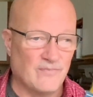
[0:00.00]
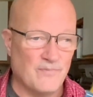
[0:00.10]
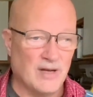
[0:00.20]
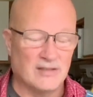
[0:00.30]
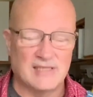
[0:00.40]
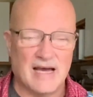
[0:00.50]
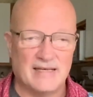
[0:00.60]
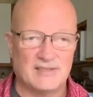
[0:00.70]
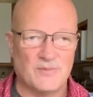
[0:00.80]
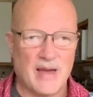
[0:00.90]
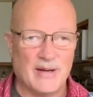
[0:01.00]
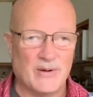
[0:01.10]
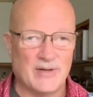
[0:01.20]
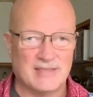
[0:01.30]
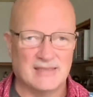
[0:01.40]
middle-sized
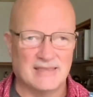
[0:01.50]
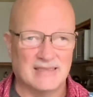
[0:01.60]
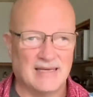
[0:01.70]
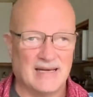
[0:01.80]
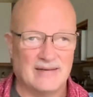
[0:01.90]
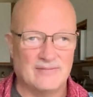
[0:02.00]
tomato as the uh,